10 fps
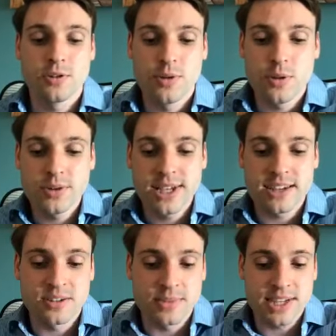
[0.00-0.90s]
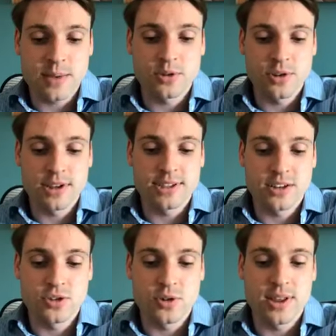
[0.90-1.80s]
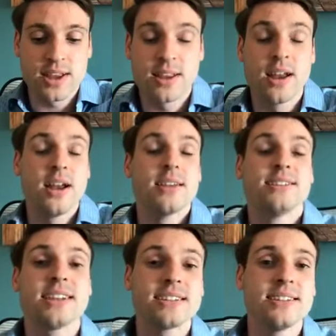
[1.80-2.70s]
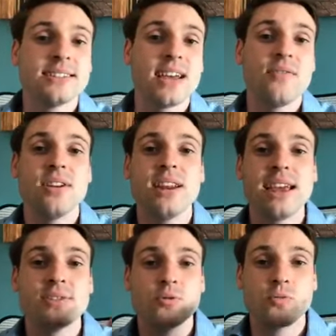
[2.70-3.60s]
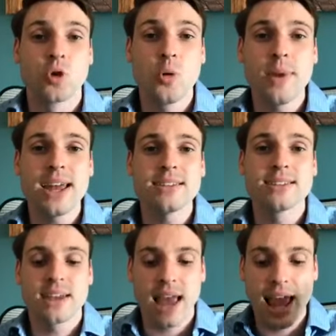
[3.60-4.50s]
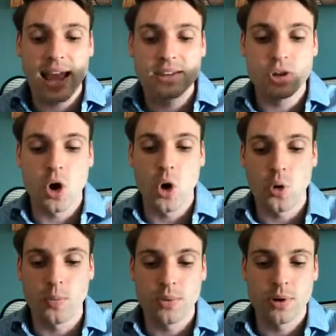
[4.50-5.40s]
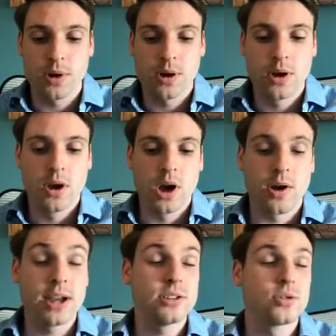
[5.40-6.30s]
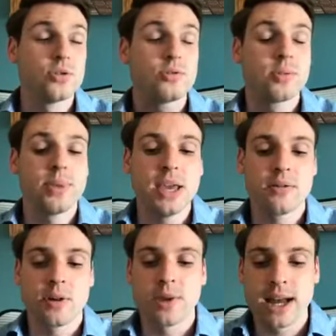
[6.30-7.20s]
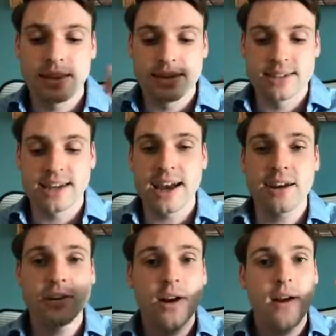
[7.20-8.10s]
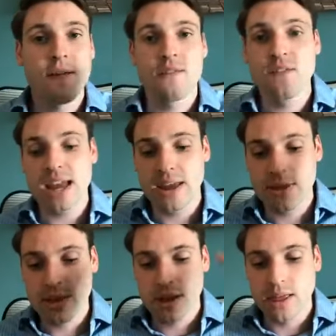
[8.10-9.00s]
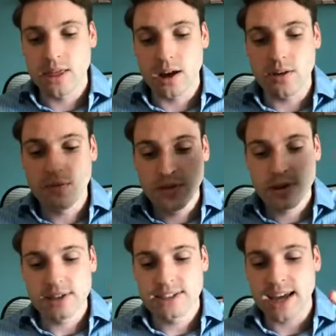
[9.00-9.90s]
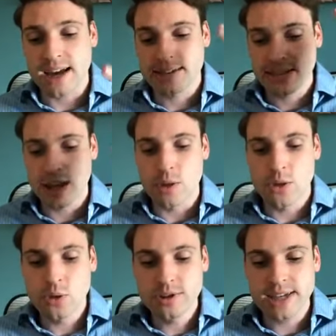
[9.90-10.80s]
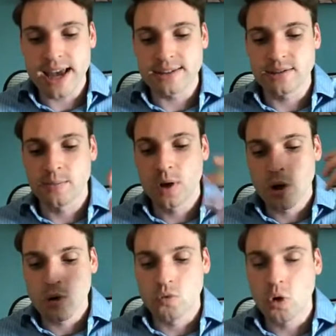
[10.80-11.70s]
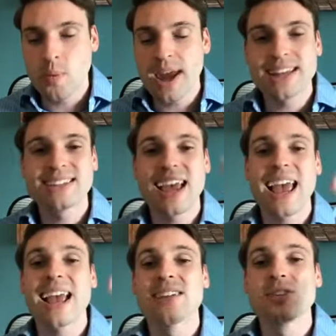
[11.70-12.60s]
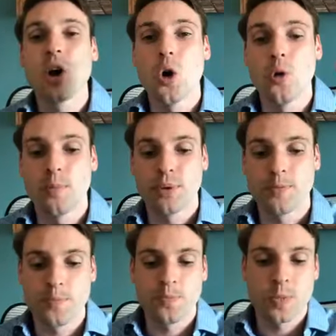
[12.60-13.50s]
So enthusiasm is absolutely essential. And then six and seven is romance and hope. All right. So to repeat, right, we got desire, faith, love, sex, enthusiasm, romance, and hope.